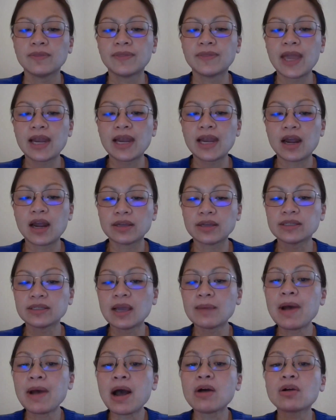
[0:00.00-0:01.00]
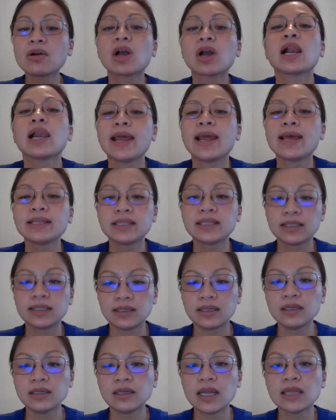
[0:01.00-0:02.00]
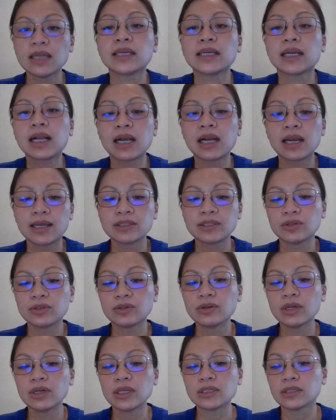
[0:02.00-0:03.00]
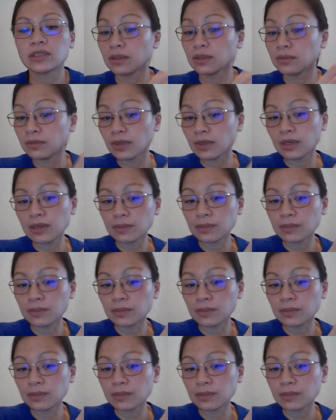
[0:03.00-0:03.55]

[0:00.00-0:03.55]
that are somehow clustered, and the cluster is in